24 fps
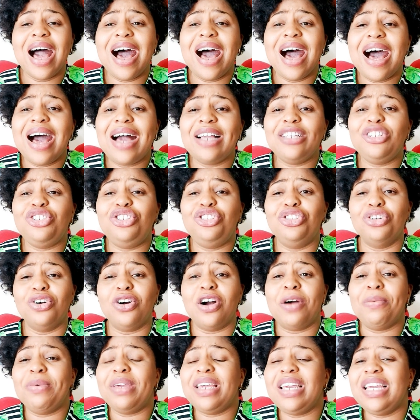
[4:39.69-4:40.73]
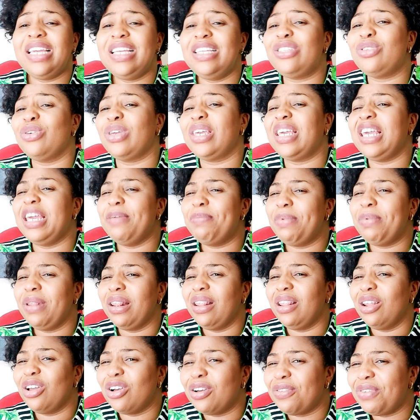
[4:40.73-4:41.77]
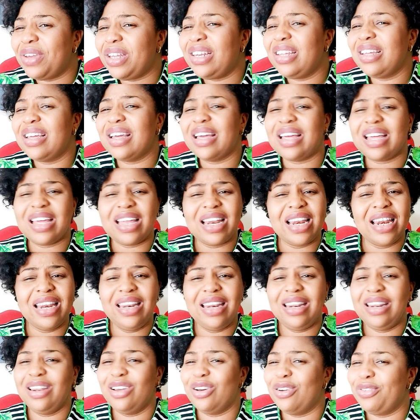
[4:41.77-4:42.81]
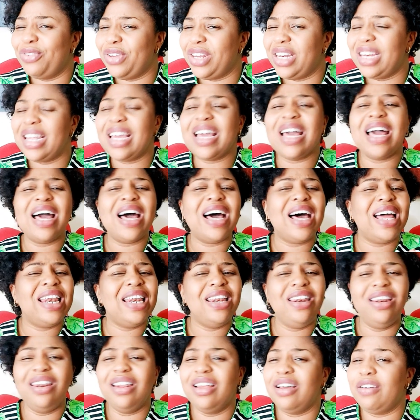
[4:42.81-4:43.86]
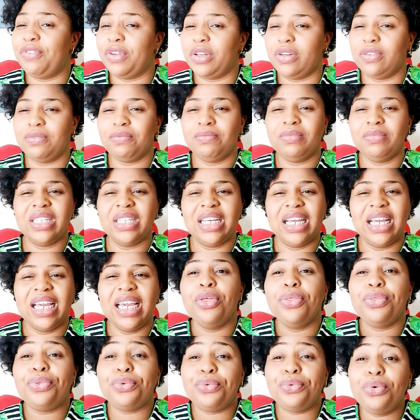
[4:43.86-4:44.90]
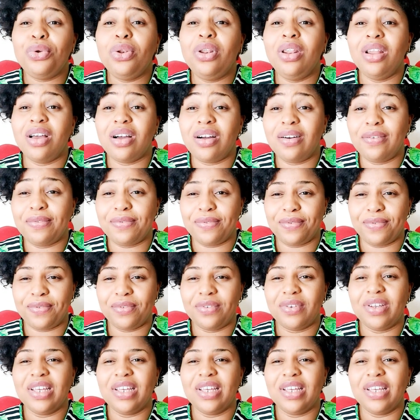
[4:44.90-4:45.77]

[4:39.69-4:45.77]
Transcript: Our job is to keep loving, loving, and loving. Through love